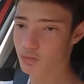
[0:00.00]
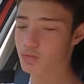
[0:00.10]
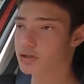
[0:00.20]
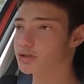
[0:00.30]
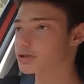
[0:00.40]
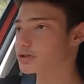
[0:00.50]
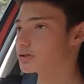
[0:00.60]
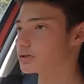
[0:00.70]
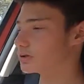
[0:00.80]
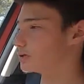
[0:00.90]
Which
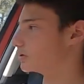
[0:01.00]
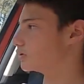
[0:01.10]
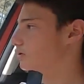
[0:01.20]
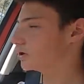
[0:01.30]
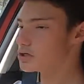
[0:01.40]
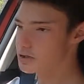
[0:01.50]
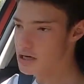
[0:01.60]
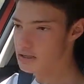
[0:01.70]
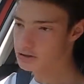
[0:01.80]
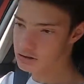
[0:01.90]
is
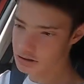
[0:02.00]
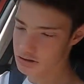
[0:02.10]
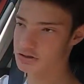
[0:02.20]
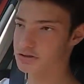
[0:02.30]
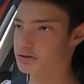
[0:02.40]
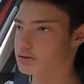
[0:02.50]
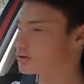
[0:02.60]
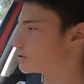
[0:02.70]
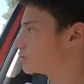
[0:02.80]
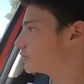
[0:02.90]
actually decent.